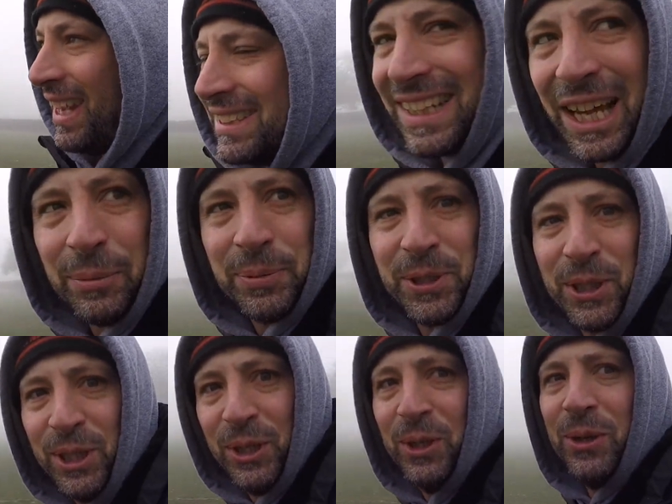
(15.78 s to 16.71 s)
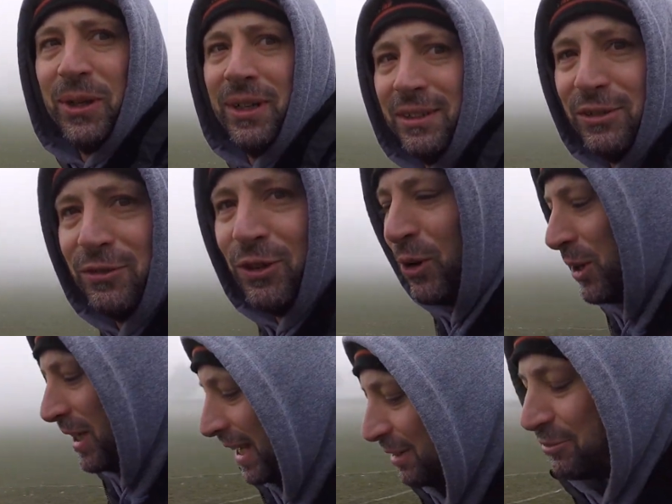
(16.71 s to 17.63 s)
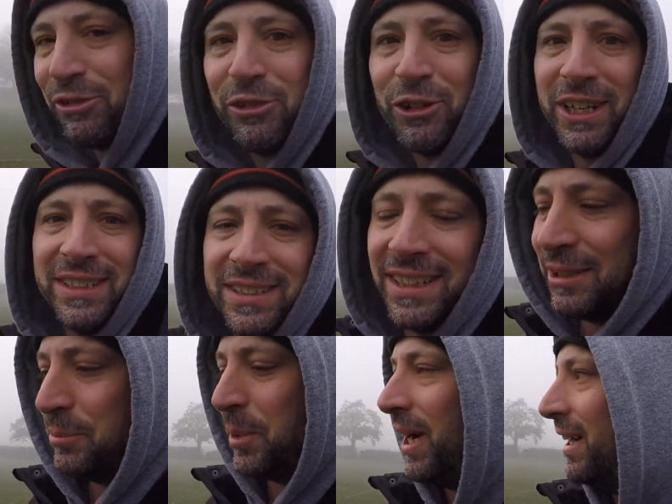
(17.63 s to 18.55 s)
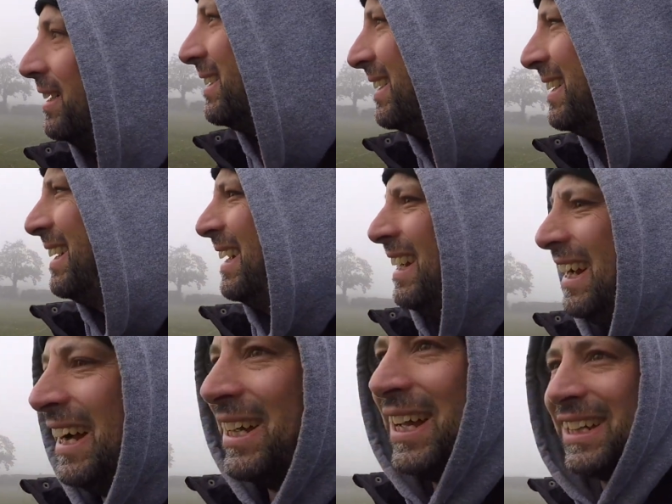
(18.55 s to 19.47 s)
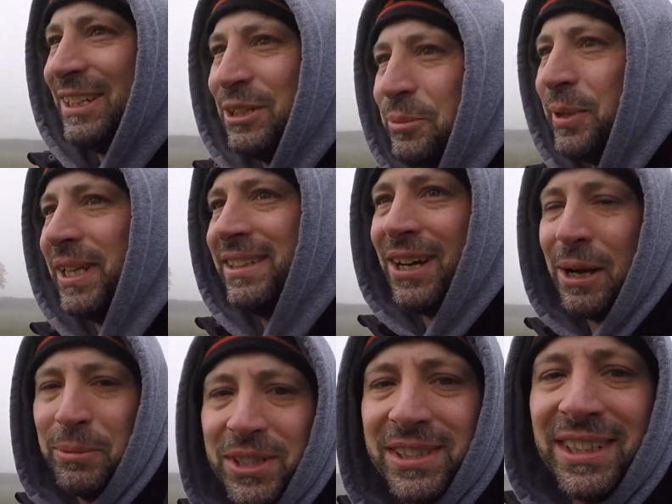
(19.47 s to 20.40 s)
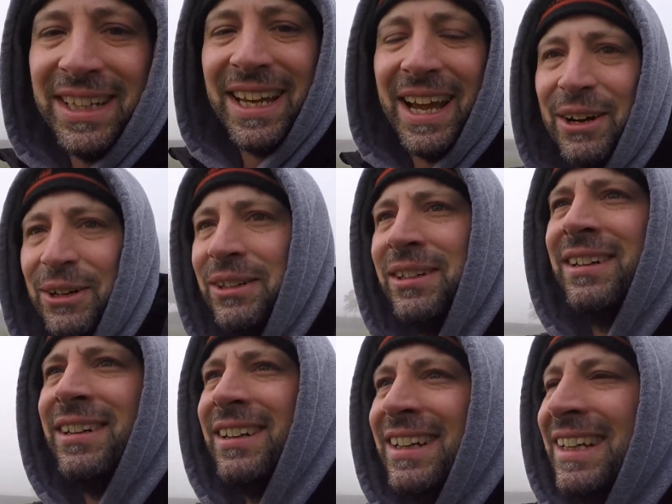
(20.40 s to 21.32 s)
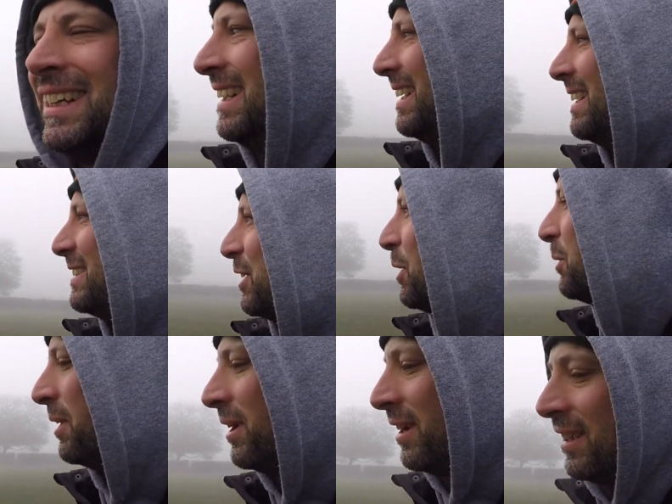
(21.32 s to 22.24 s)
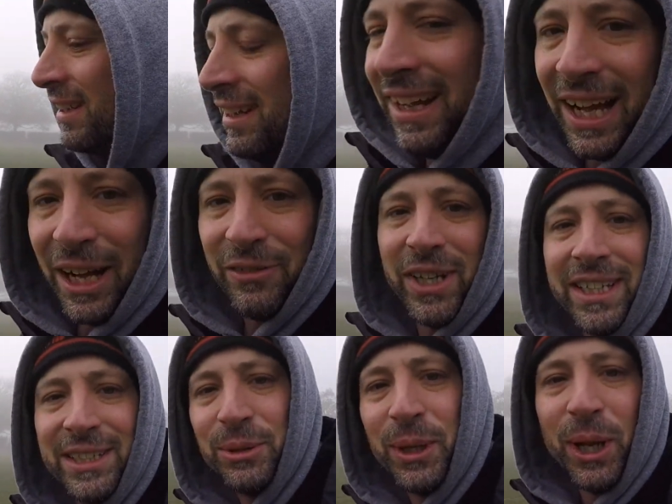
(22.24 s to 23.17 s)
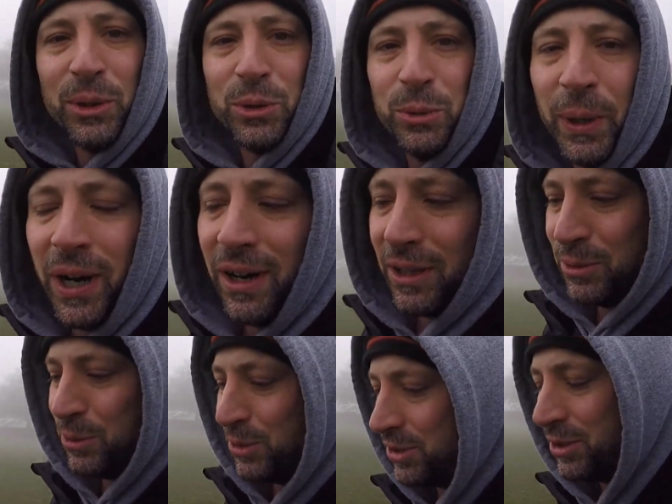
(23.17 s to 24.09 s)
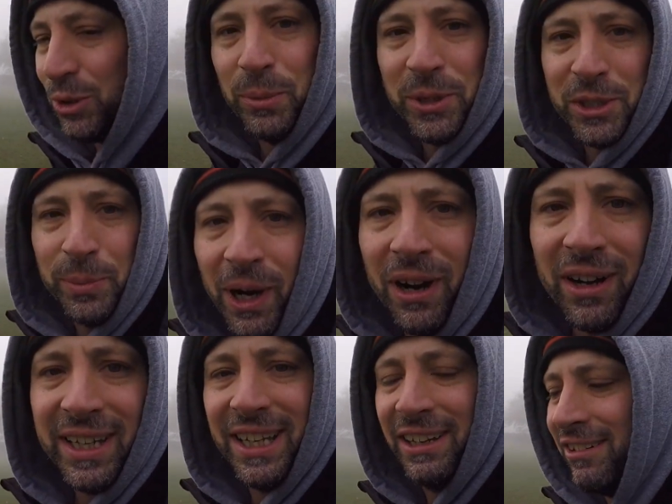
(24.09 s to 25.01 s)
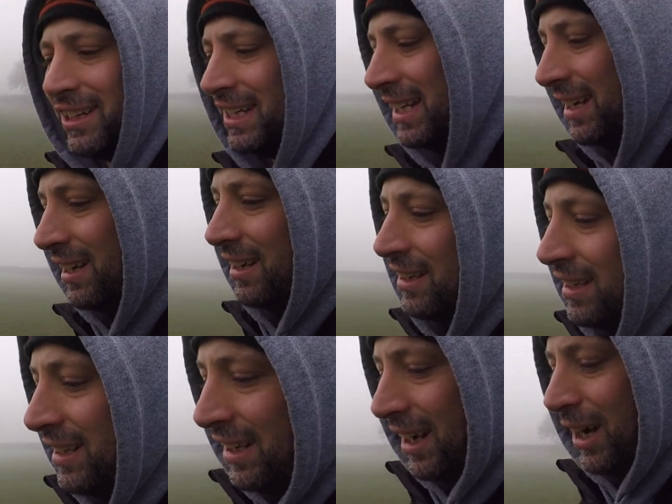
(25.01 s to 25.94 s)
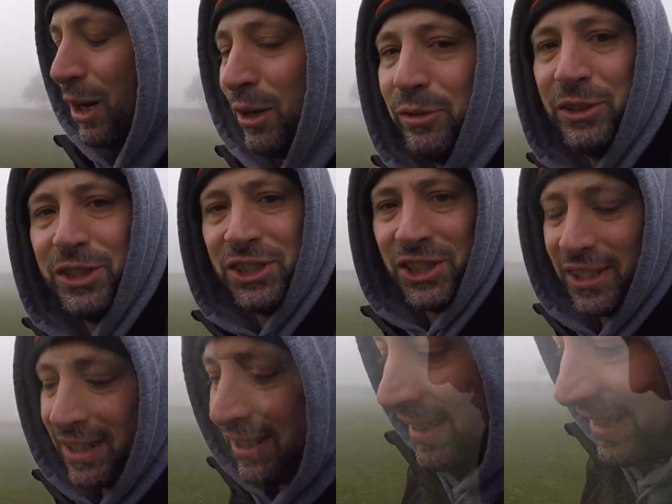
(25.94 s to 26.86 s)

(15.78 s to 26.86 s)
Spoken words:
It's absolute foggy and freezing, but I've had a little bit of time to sneak out. So I've headed to a local park called St Albans Park here in Hertfordshire.